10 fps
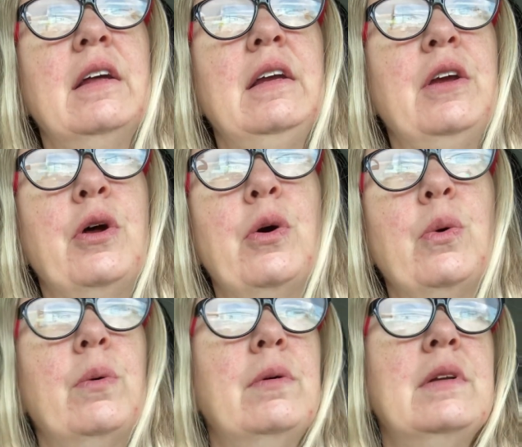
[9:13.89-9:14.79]
you
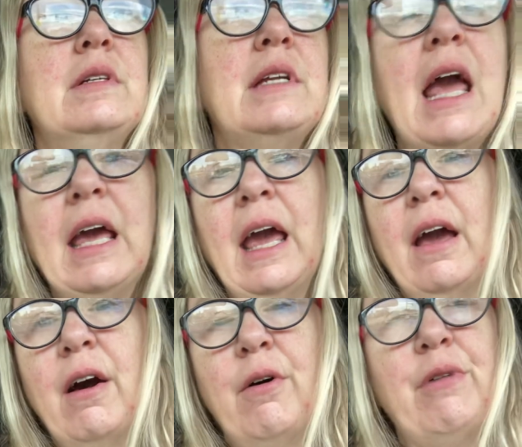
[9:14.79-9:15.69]
know,
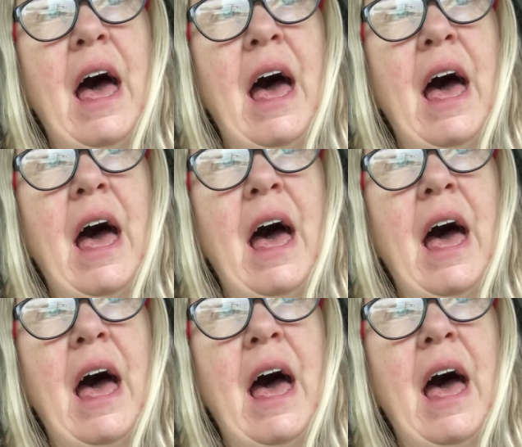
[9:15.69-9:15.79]
taking of